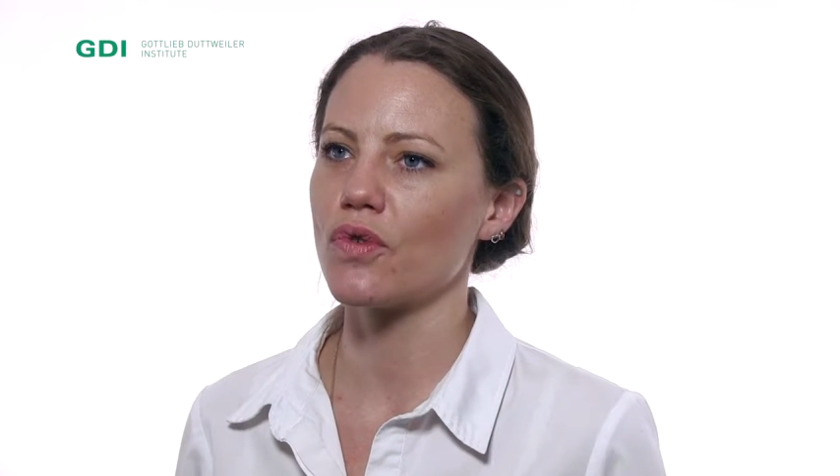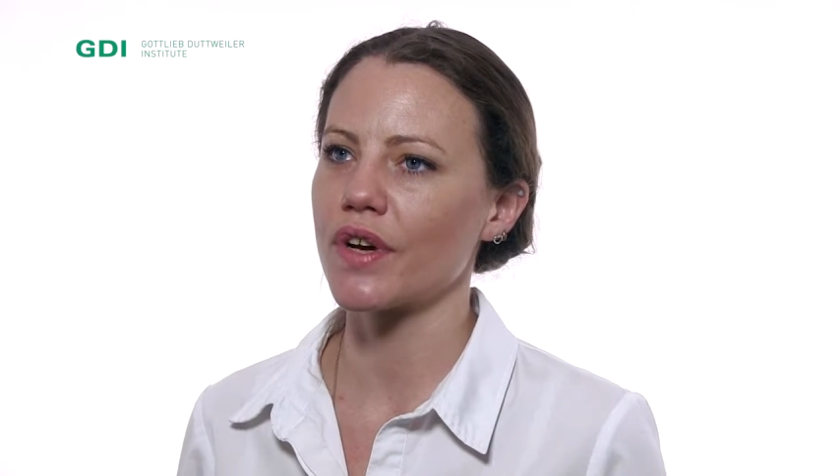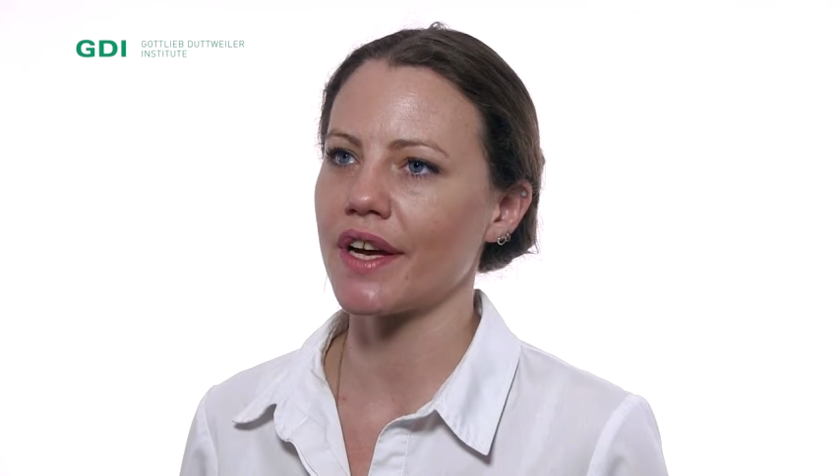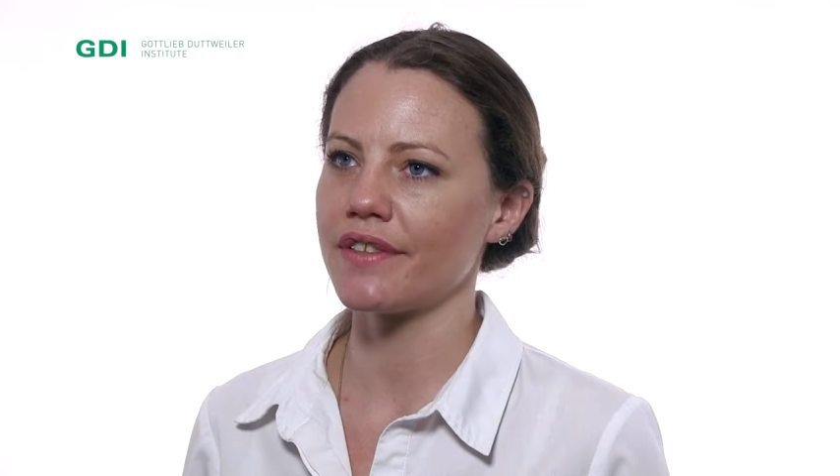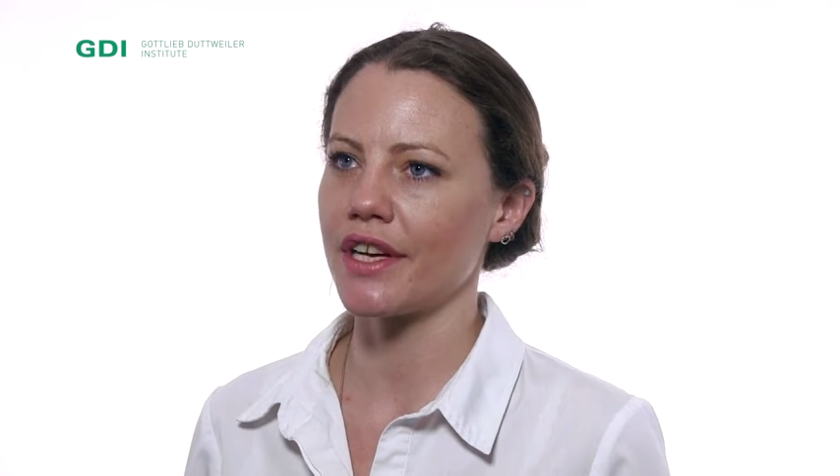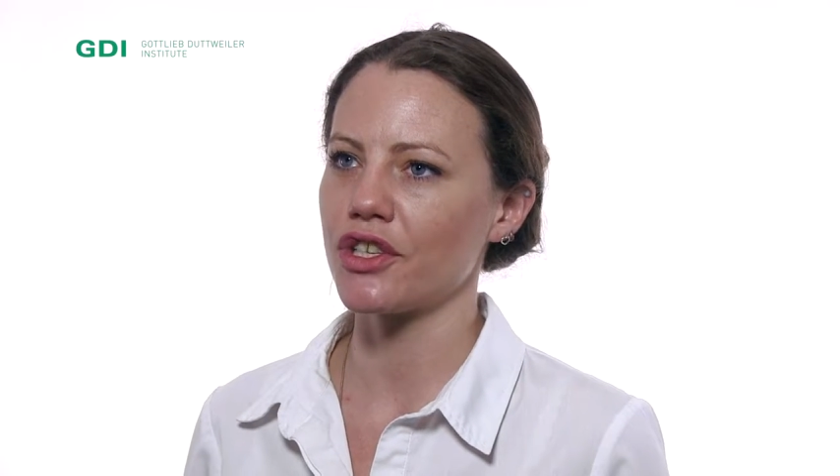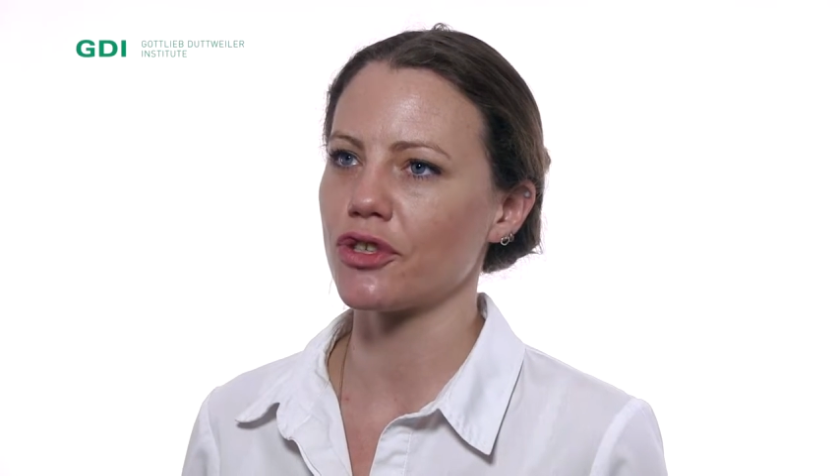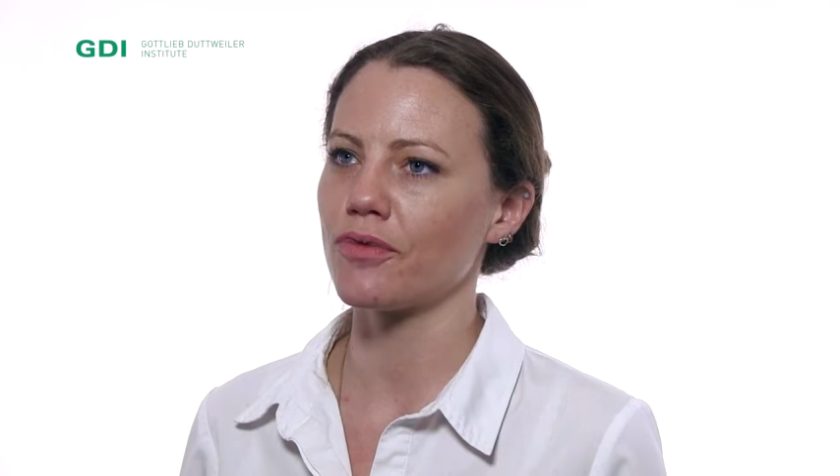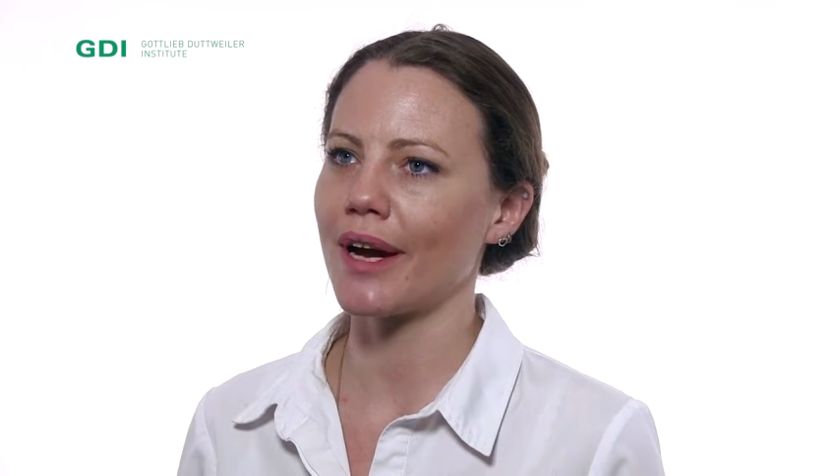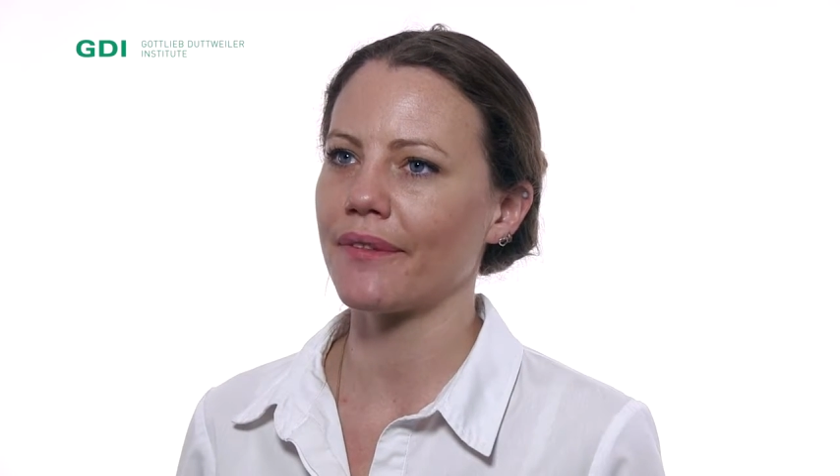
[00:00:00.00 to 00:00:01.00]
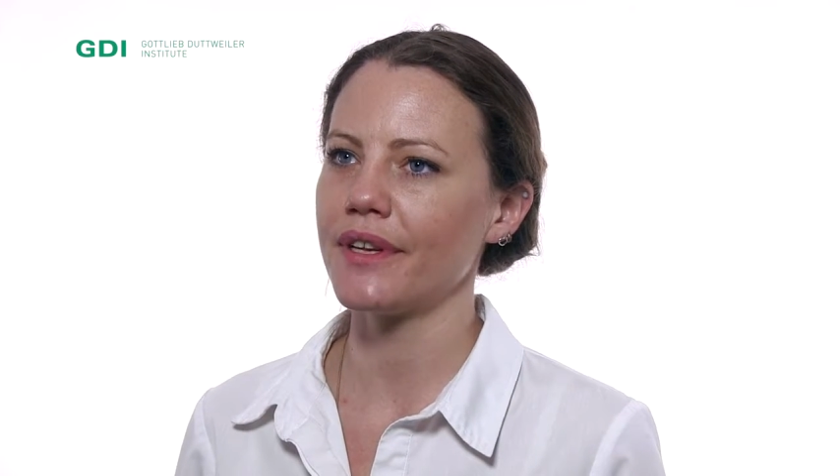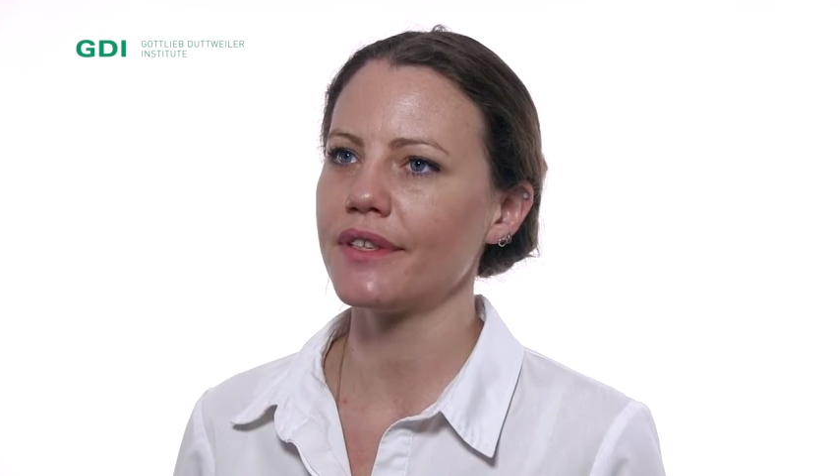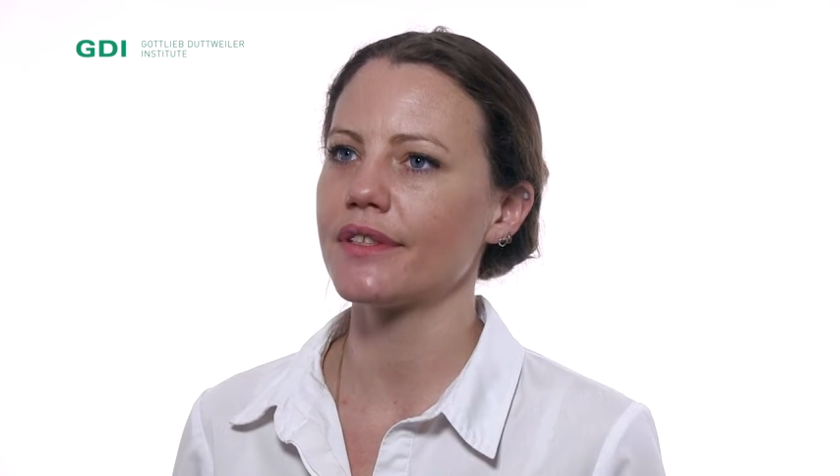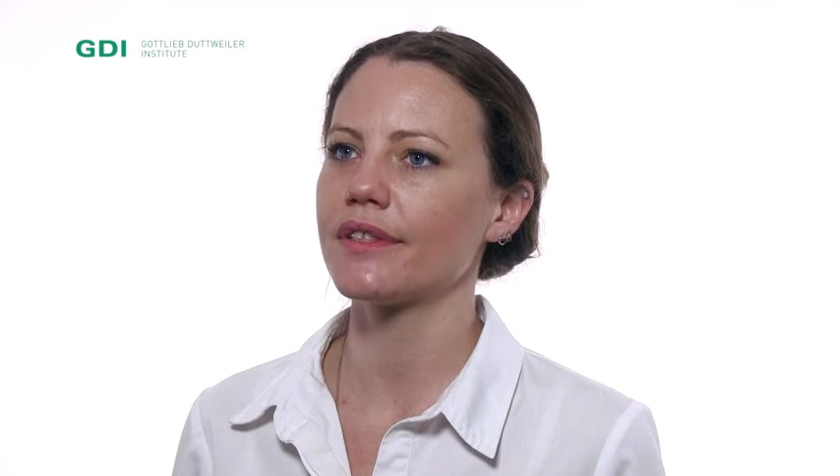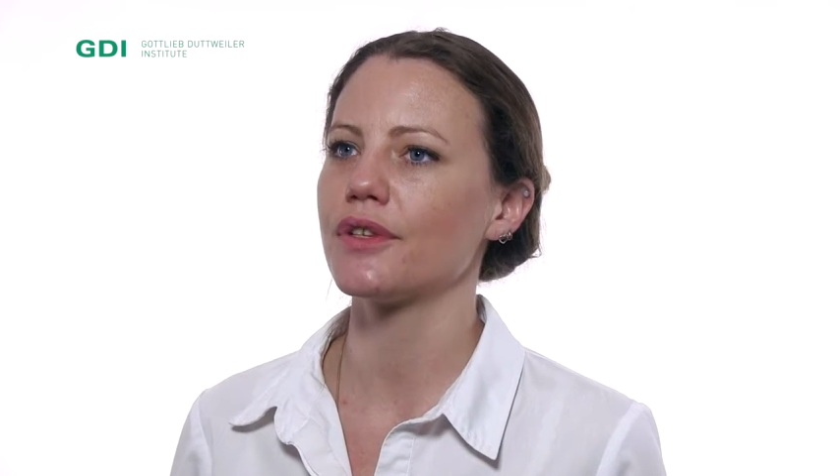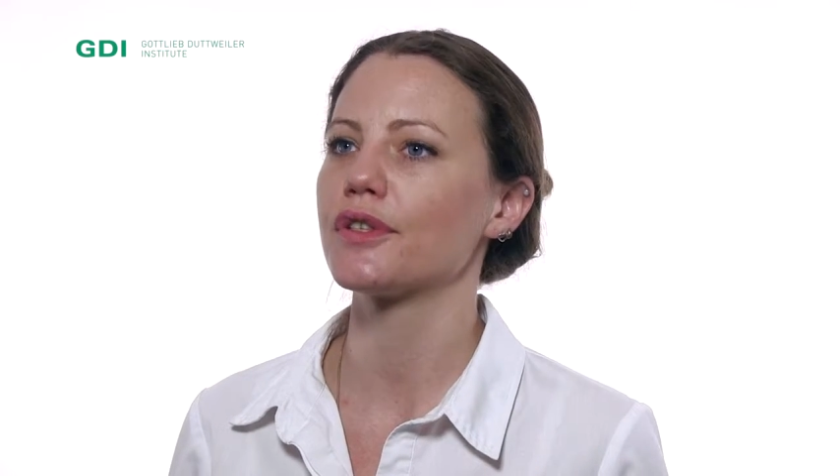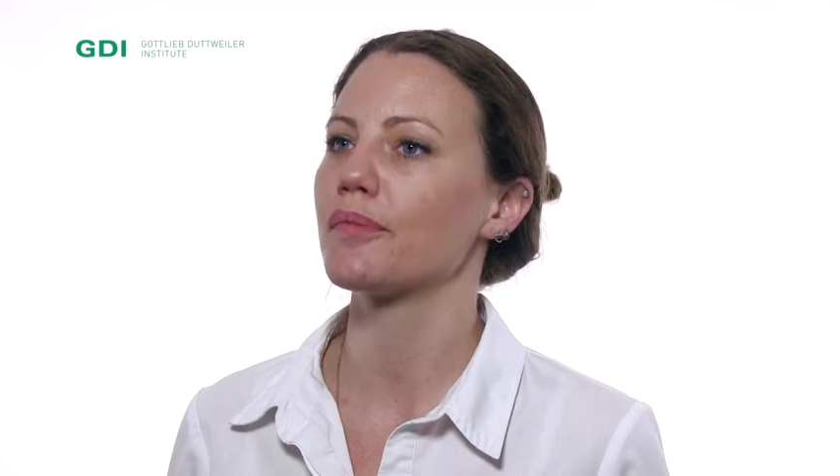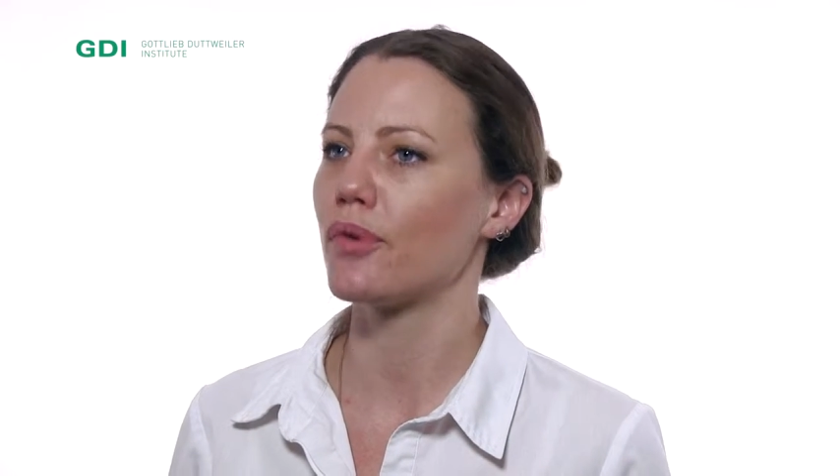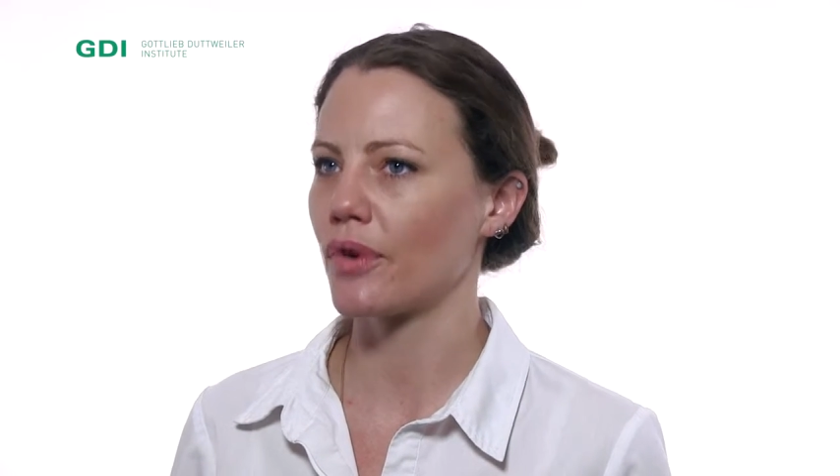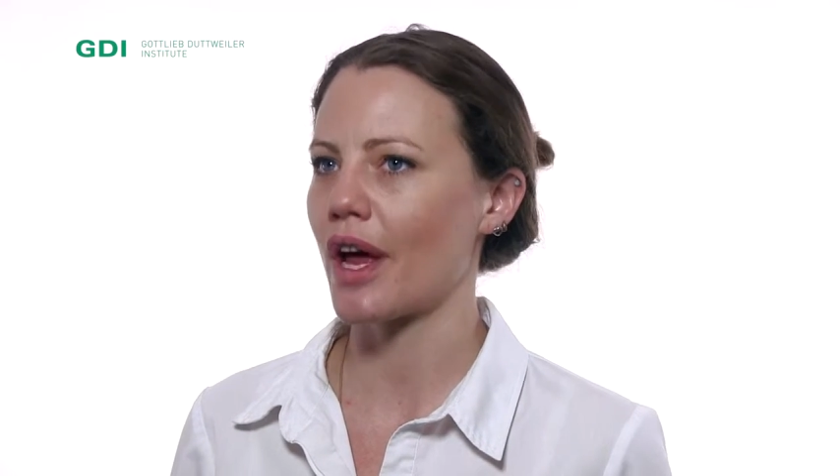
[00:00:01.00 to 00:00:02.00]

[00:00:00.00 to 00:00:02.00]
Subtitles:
organization around this to support